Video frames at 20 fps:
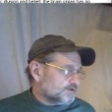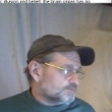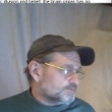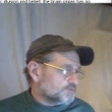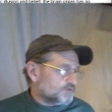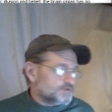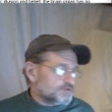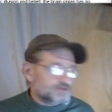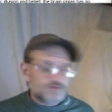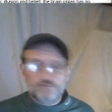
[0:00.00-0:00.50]
I'm
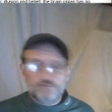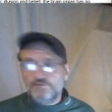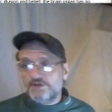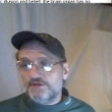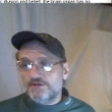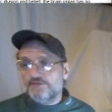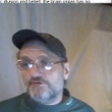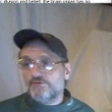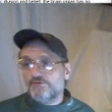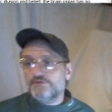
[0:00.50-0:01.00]
going to
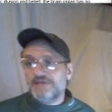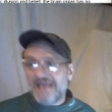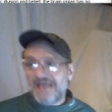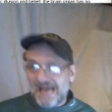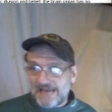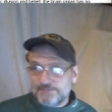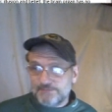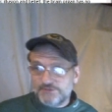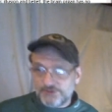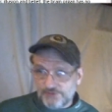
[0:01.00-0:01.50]
read through the
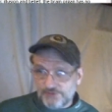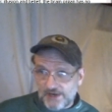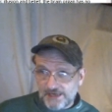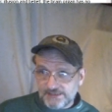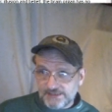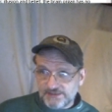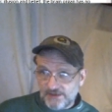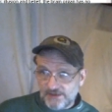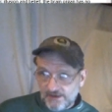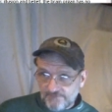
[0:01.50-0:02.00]

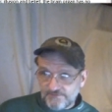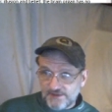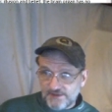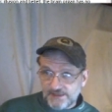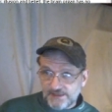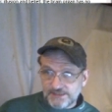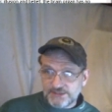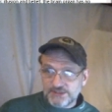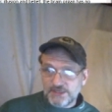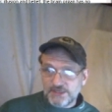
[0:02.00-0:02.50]
abstract of
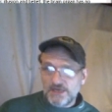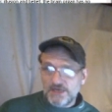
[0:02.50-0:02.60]
this,